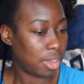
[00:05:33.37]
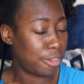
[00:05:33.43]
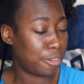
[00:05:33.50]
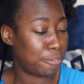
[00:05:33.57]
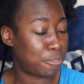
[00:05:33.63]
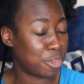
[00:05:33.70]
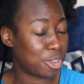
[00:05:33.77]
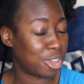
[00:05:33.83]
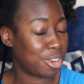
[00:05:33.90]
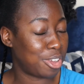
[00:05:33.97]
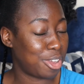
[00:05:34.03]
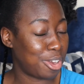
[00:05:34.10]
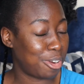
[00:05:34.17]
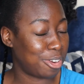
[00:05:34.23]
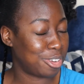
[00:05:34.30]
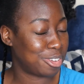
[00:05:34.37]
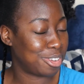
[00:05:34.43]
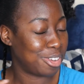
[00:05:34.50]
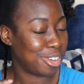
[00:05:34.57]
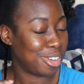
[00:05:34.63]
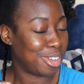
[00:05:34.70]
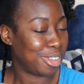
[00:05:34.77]
If you can hear
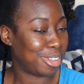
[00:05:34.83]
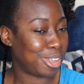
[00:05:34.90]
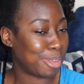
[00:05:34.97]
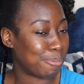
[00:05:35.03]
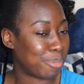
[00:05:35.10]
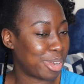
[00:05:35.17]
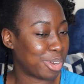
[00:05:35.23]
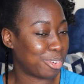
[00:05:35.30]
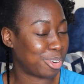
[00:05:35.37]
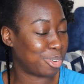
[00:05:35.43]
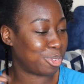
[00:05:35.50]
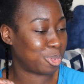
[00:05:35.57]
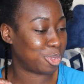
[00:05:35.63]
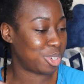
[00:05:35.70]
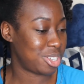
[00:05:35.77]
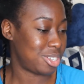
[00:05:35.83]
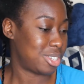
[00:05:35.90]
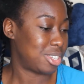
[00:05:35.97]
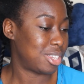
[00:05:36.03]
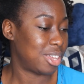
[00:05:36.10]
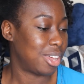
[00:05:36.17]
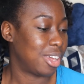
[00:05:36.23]
like background
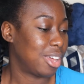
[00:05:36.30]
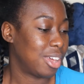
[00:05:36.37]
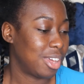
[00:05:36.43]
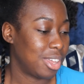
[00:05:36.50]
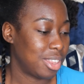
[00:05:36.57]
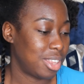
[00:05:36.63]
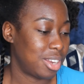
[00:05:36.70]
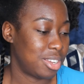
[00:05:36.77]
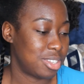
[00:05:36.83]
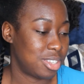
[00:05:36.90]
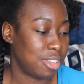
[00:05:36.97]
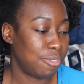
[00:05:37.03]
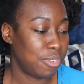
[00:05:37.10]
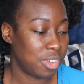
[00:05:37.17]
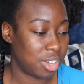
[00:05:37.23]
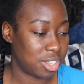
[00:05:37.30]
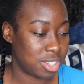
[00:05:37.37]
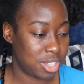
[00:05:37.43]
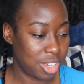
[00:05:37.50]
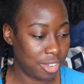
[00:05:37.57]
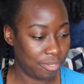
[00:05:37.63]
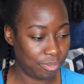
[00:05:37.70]
noise, that is the
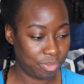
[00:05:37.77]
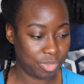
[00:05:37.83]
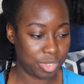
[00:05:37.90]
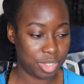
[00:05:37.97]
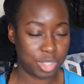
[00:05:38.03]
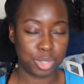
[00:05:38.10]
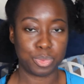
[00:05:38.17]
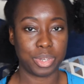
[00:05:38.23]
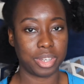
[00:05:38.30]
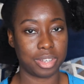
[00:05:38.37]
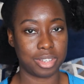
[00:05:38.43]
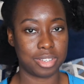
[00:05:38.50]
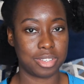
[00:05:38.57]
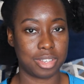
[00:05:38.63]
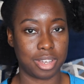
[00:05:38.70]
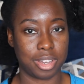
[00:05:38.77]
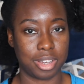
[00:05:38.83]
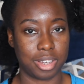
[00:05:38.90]
fiance doing his